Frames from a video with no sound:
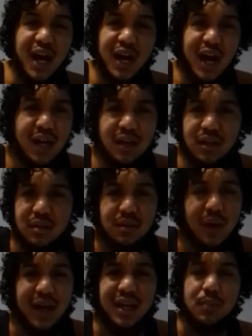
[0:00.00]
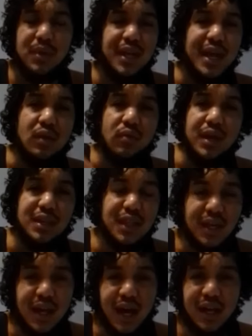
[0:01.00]
I could I could have been angry at that
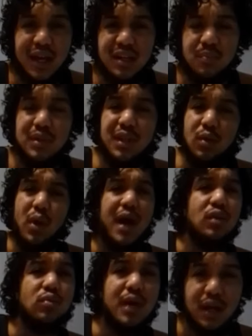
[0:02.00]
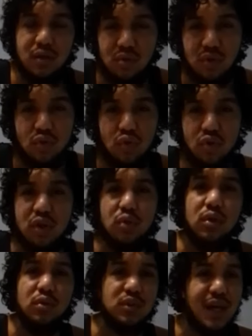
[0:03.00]
guy. I could have been like, "Why are you knocking on the door? No,
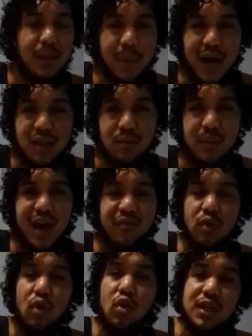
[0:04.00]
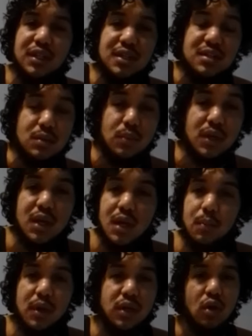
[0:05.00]
no, stop bothering me after all he did to me."
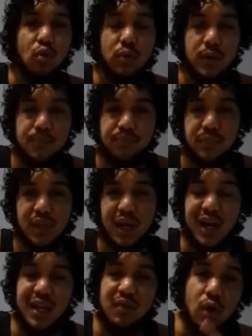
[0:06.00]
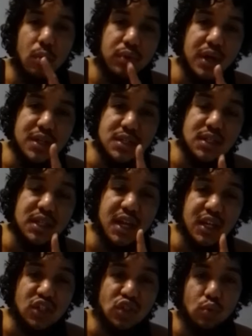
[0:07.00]
But no, I give all praise to
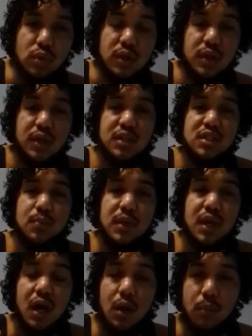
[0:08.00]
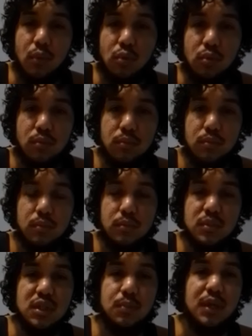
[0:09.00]
Yeshua to be humble,
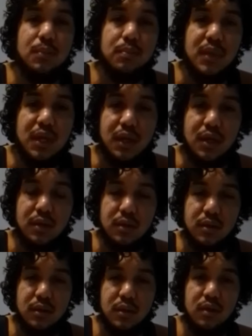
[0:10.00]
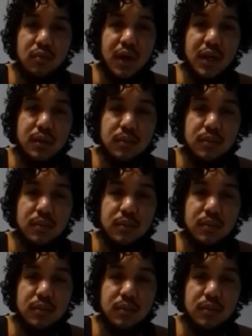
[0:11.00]
to be meek, right?